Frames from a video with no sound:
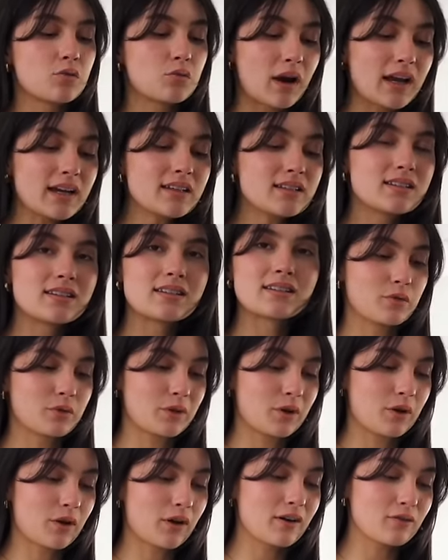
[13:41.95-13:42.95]
rice
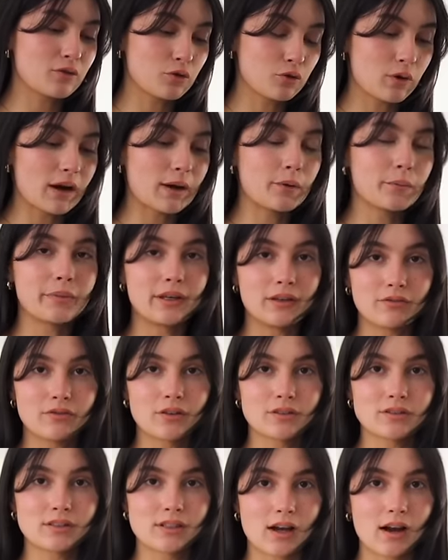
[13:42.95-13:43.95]
with ground beef
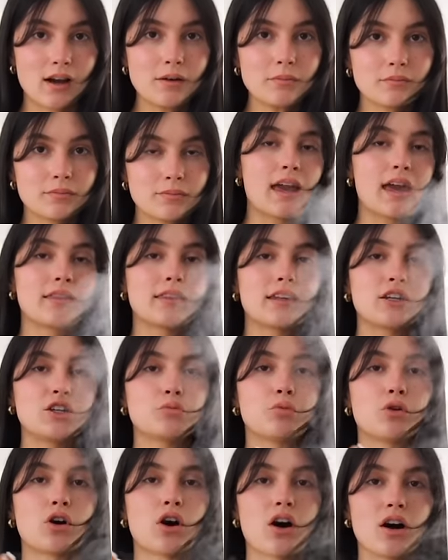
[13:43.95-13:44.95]
on top, and then
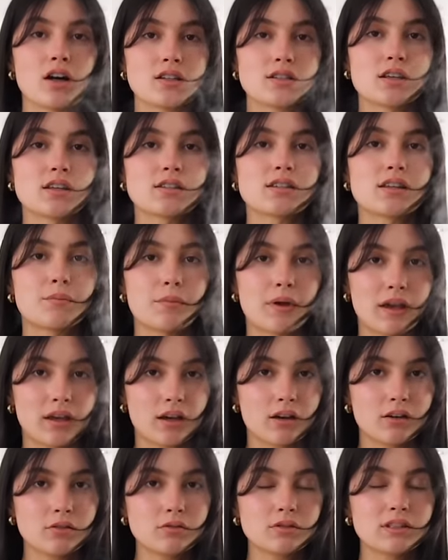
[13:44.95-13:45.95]
you put hot sauce and
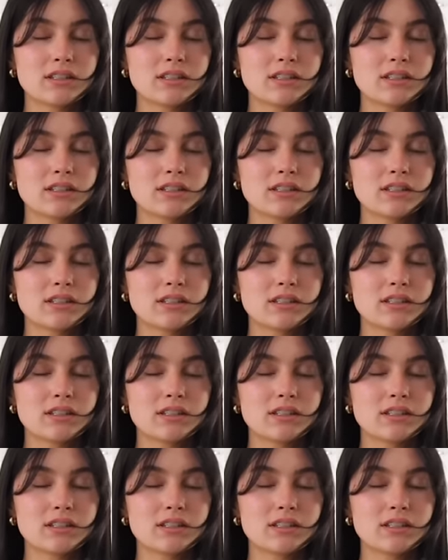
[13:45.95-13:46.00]
mayo.